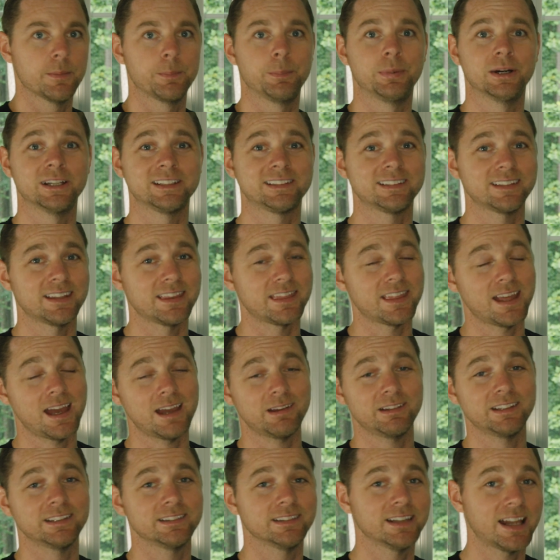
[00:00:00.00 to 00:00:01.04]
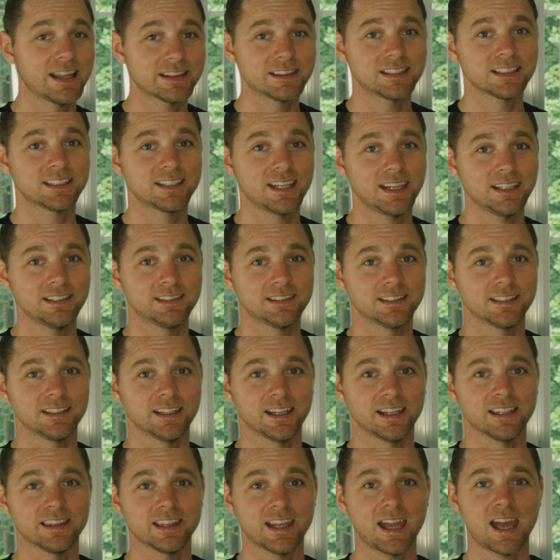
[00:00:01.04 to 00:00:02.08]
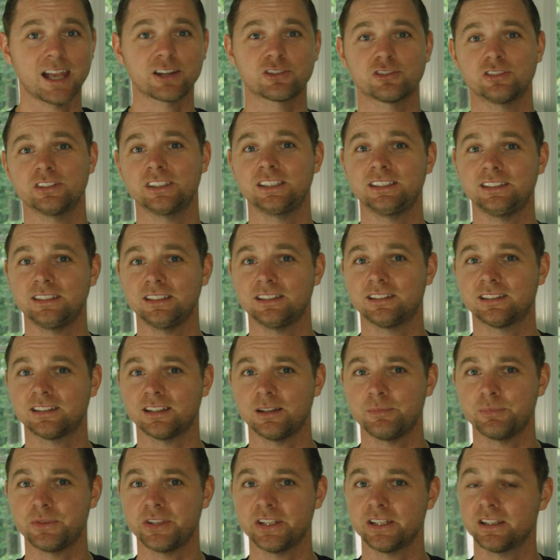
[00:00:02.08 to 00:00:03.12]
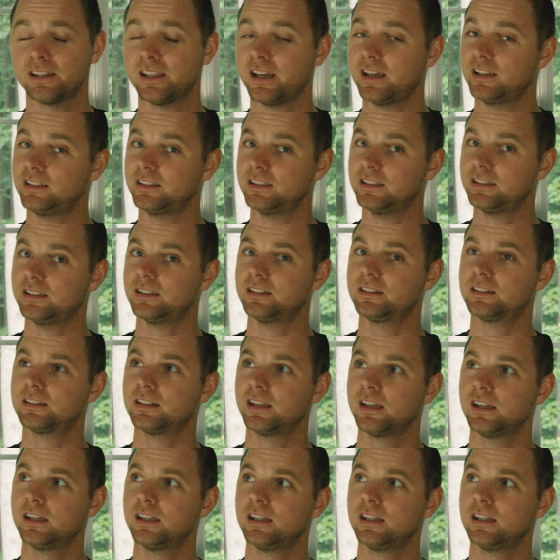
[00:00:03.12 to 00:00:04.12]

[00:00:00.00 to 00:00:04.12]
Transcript: But that is not the case today. They actually did something that is,